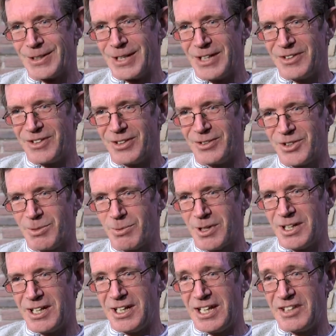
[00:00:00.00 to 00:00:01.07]
It tells you what,
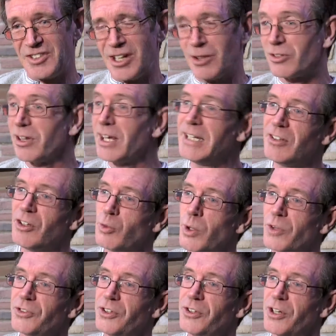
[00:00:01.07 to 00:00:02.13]
it tells ladies
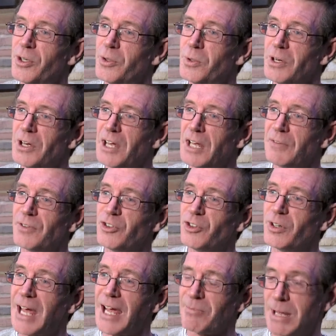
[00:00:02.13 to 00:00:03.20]
what to do if they
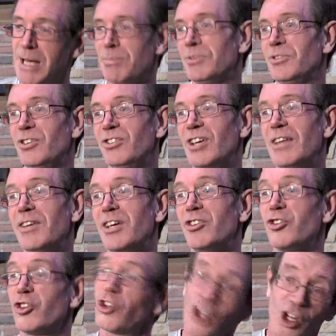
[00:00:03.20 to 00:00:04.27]
should happen to set their
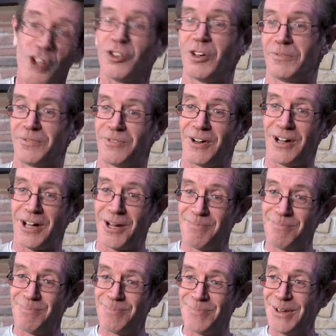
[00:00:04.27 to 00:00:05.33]
skirt on fire
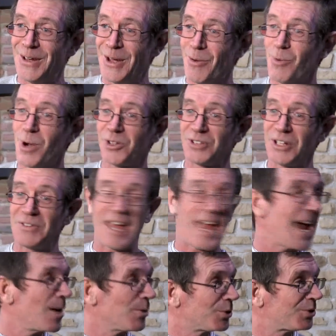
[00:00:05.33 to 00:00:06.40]
whilst in the
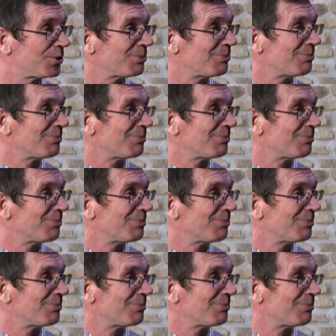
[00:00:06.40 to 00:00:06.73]
house.